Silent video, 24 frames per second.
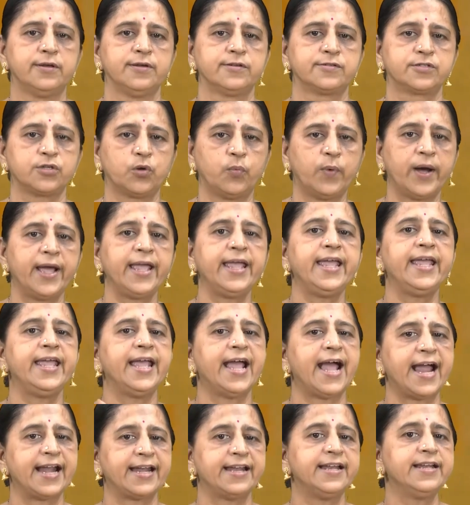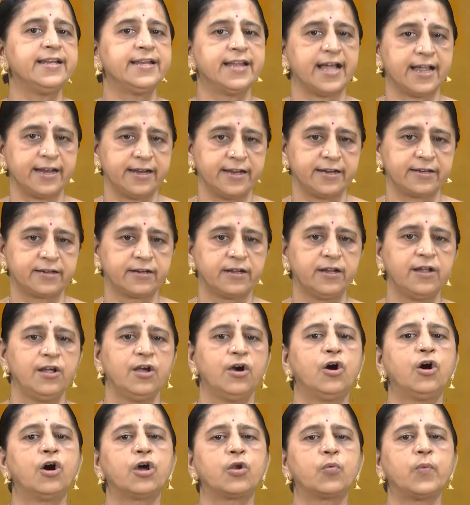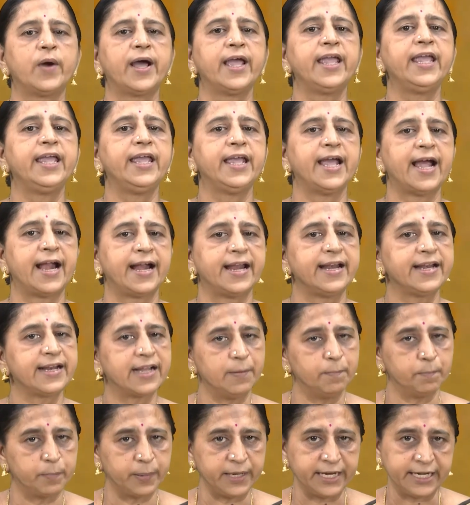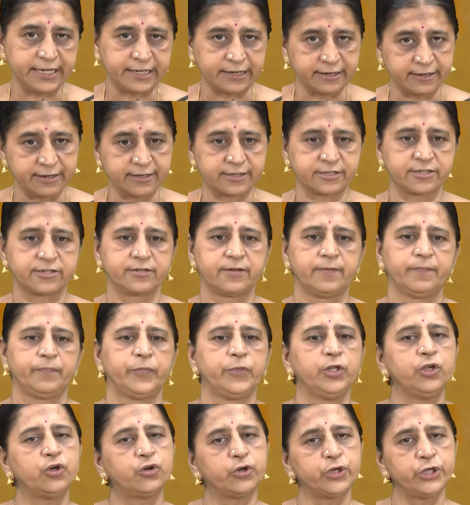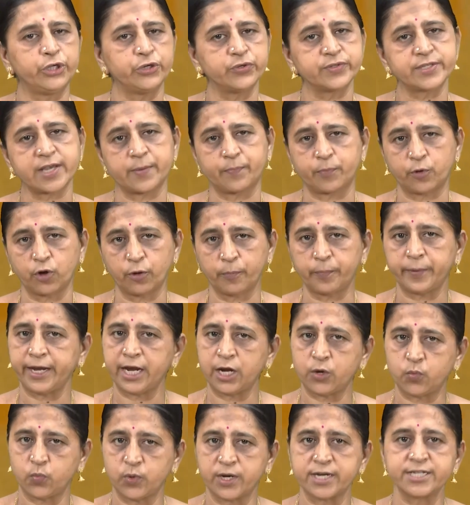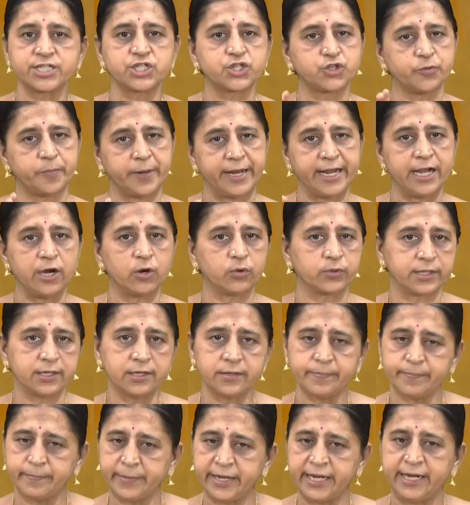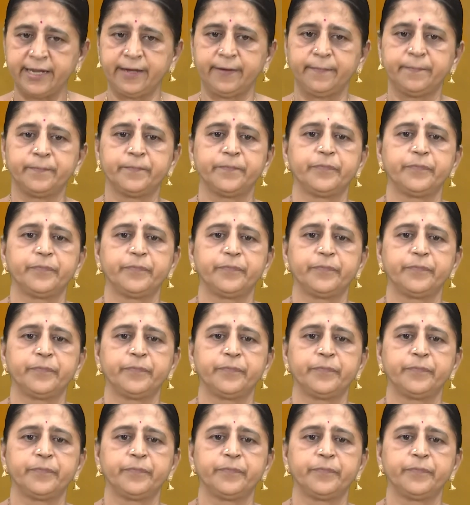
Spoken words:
So why he hadn't done it, or why he hadn't completed it. You could use appropriate words to bring out the meaning.